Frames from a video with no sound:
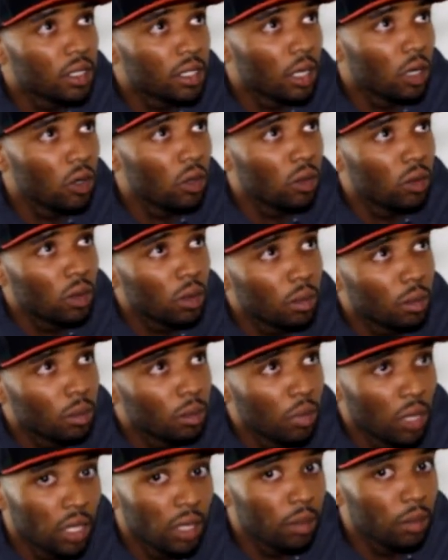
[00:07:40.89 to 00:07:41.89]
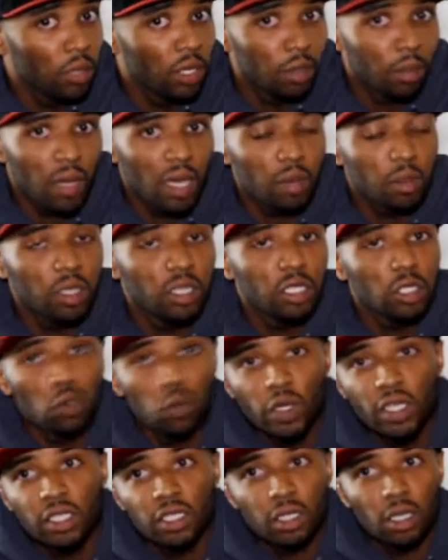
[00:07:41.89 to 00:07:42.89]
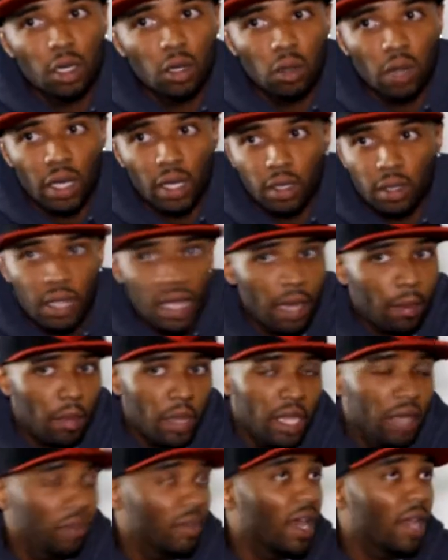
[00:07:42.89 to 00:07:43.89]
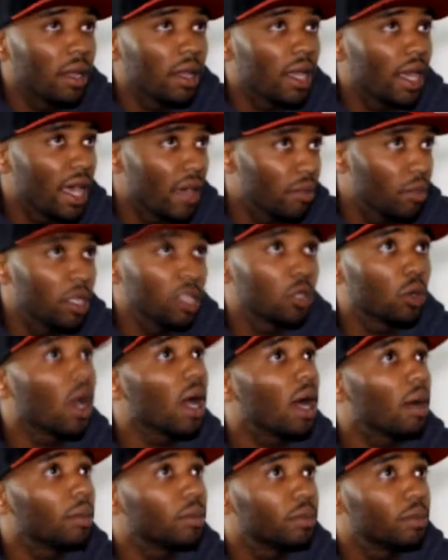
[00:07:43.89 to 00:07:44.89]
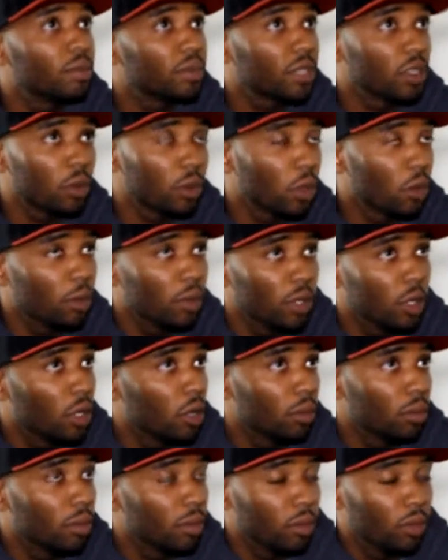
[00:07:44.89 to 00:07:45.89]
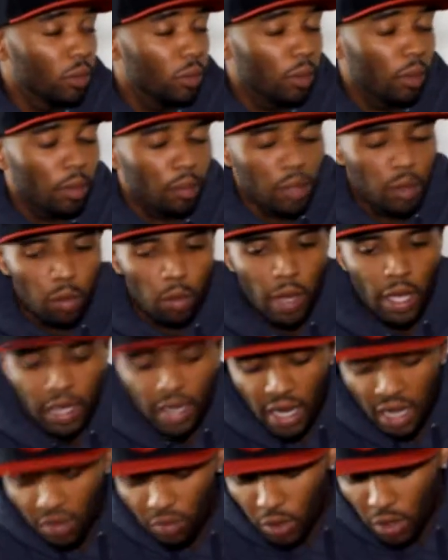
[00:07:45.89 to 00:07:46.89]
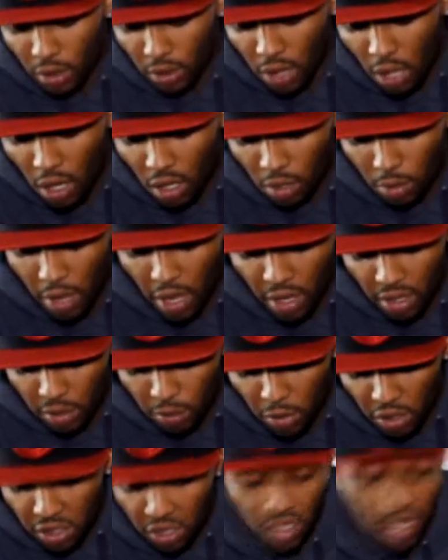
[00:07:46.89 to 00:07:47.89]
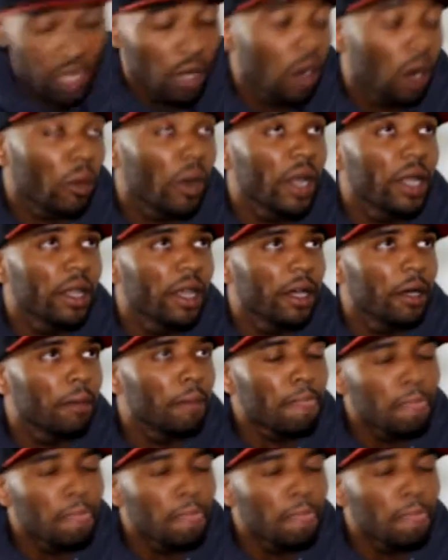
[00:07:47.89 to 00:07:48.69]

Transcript: So, but maybe 2 weeks ago that may have not have been dropped. So no, you know, people might not have been talking about it as much as they are right now.